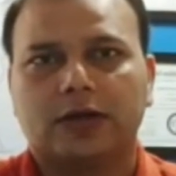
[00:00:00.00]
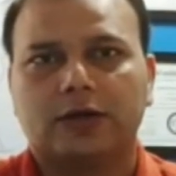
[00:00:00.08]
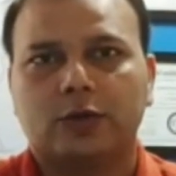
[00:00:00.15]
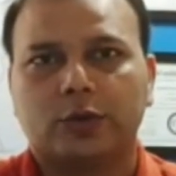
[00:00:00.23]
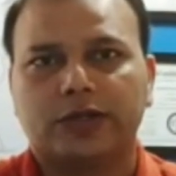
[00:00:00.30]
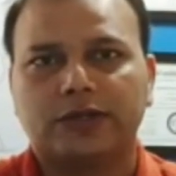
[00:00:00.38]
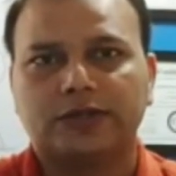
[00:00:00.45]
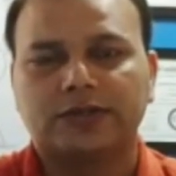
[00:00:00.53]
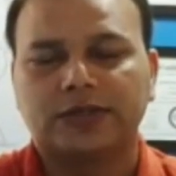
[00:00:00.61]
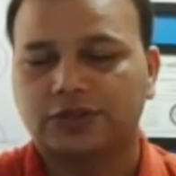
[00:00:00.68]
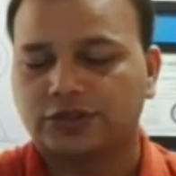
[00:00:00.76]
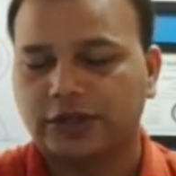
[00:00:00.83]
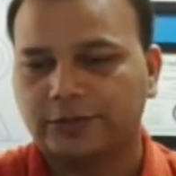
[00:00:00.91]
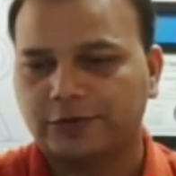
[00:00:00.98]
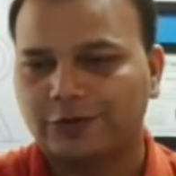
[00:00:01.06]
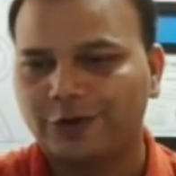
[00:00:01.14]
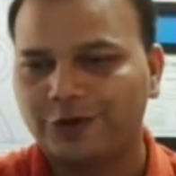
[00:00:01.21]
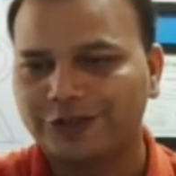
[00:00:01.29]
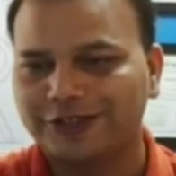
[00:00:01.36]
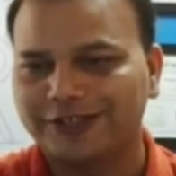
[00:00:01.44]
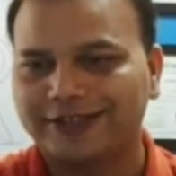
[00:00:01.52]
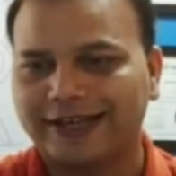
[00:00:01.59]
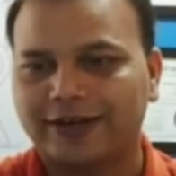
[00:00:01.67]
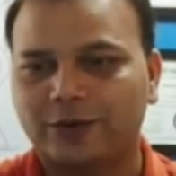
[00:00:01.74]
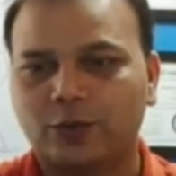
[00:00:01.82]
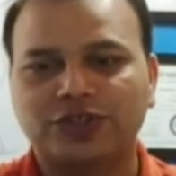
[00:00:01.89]
doing such types of question,
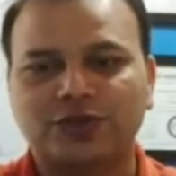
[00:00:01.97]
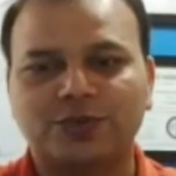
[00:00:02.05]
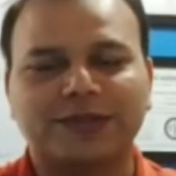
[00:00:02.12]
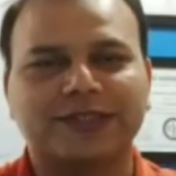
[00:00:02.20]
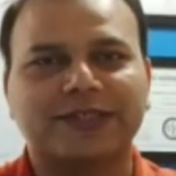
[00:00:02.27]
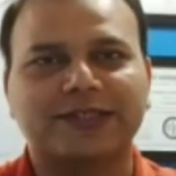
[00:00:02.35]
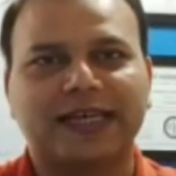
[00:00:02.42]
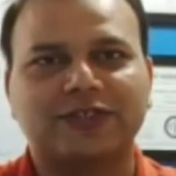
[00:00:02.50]
that which muscle is